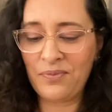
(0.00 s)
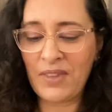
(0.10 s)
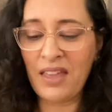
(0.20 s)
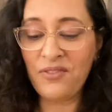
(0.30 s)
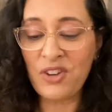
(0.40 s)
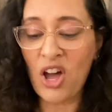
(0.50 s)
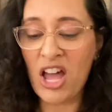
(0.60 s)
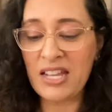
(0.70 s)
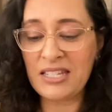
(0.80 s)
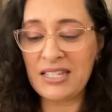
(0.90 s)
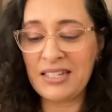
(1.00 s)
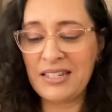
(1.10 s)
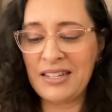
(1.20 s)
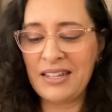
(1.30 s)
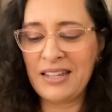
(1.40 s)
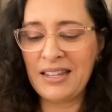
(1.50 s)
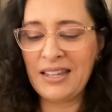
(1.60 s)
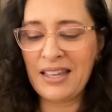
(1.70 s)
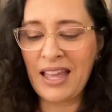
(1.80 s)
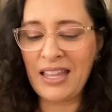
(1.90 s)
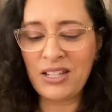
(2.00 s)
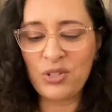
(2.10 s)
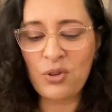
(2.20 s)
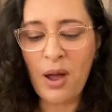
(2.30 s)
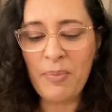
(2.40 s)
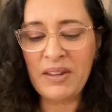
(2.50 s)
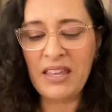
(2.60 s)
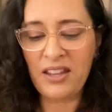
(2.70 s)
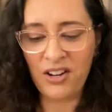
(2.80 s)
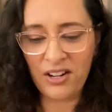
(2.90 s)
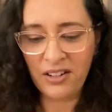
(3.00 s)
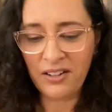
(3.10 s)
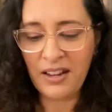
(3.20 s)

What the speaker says: If not, I can drop it here